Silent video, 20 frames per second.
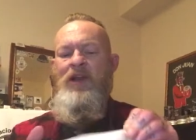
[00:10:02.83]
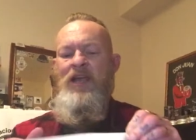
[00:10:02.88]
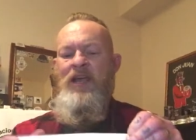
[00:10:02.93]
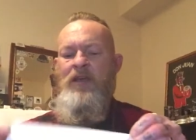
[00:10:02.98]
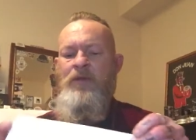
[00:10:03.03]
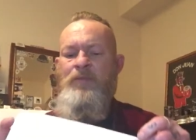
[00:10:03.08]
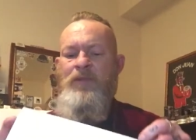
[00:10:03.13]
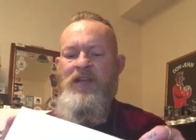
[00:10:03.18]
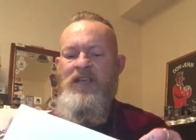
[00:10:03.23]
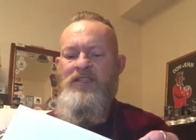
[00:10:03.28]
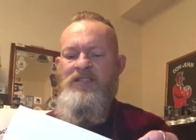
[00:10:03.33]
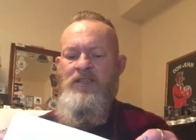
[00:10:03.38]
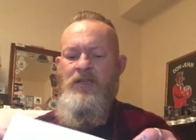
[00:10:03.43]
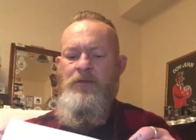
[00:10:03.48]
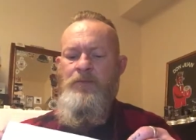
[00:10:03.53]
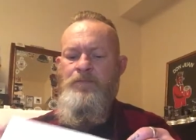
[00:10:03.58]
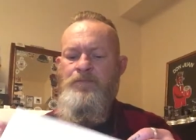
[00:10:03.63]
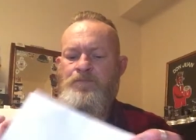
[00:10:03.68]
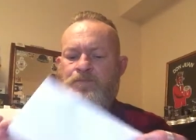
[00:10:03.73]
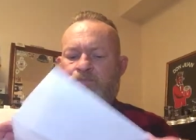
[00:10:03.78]
a letter, bless
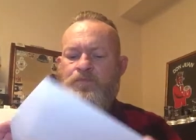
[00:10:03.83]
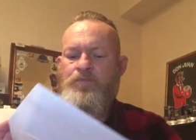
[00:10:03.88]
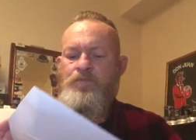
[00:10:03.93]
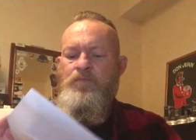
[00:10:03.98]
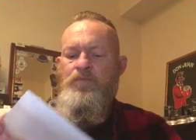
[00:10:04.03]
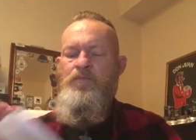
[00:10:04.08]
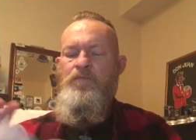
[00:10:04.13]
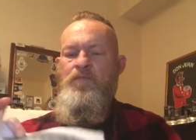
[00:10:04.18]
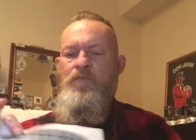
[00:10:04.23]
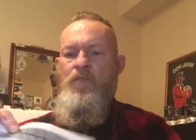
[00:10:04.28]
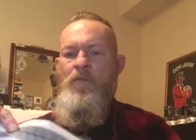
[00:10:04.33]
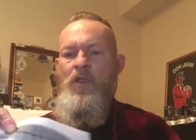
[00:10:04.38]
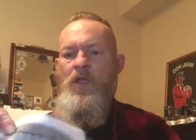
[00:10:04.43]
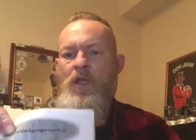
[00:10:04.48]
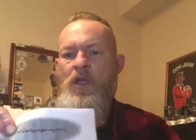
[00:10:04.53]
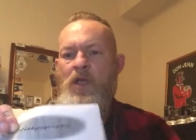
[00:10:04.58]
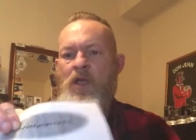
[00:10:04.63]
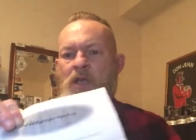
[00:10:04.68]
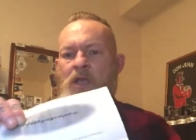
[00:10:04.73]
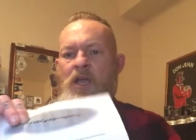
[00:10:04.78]
her,
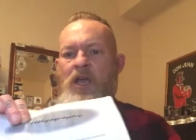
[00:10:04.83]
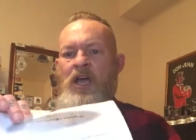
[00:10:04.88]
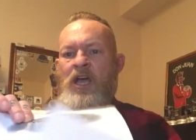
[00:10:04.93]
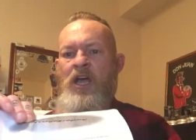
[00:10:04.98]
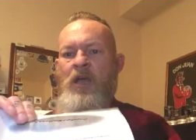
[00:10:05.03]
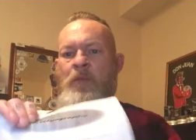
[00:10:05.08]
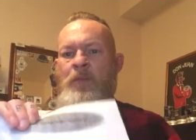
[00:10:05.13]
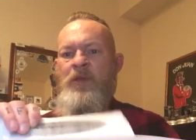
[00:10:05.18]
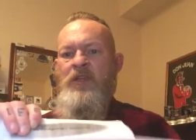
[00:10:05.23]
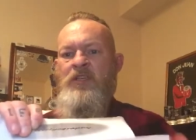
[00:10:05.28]
um,